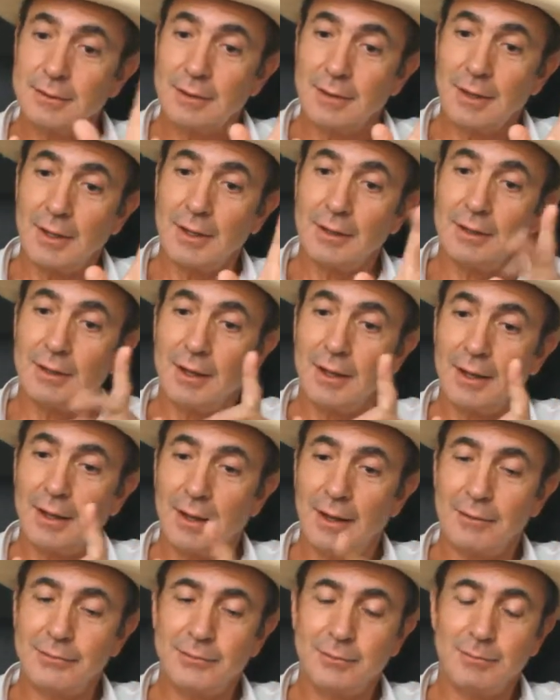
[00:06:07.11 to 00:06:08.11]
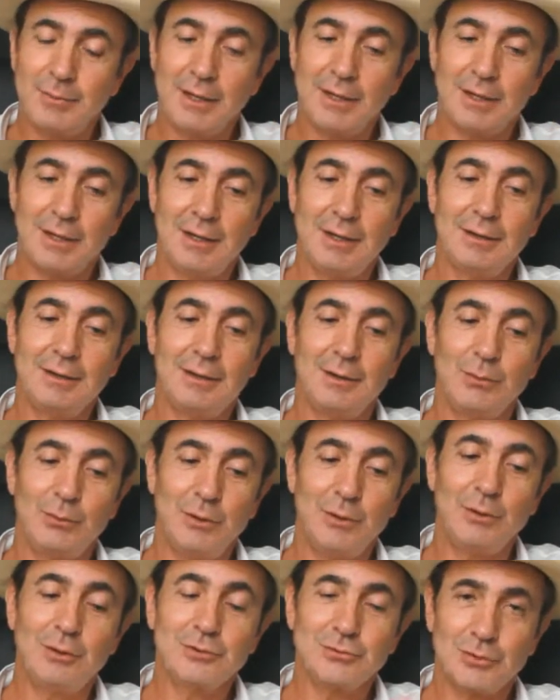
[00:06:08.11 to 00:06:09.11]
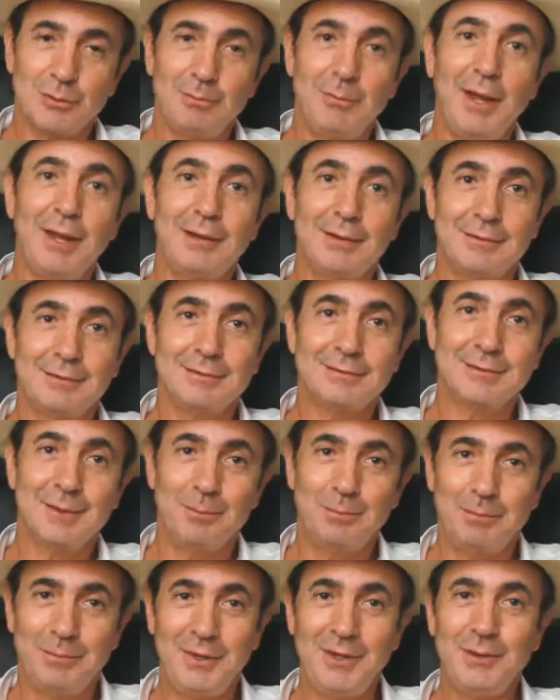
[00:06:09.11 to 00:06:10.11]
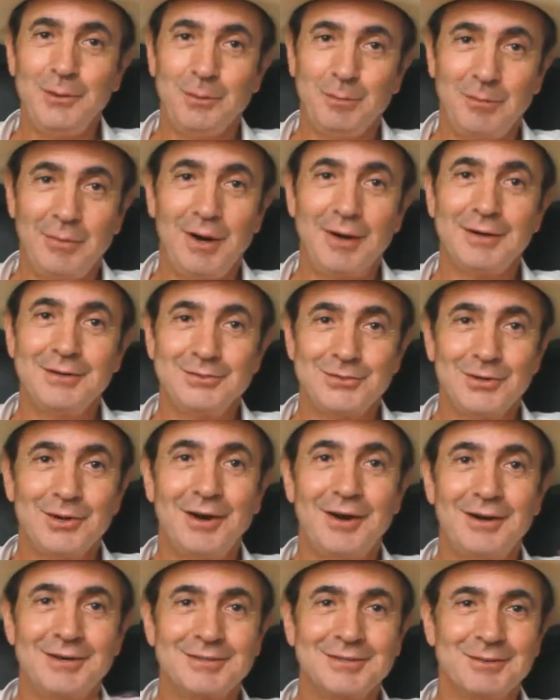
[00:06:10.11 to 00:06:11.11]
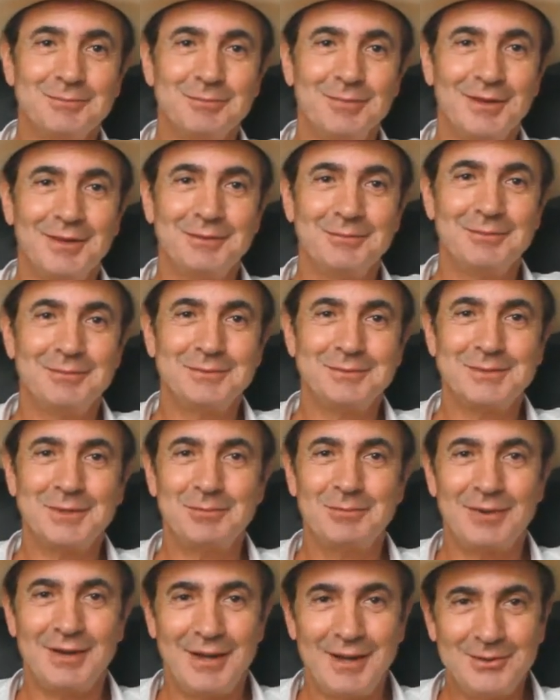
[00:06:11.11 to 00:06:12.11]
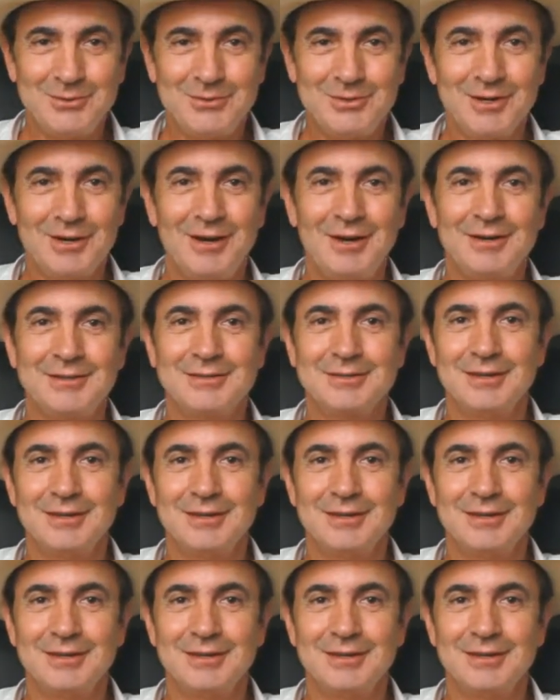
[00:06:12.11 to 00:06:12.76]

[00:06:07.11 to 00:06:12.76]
I have to make clear that we also make some medium body cigars and some light cigars,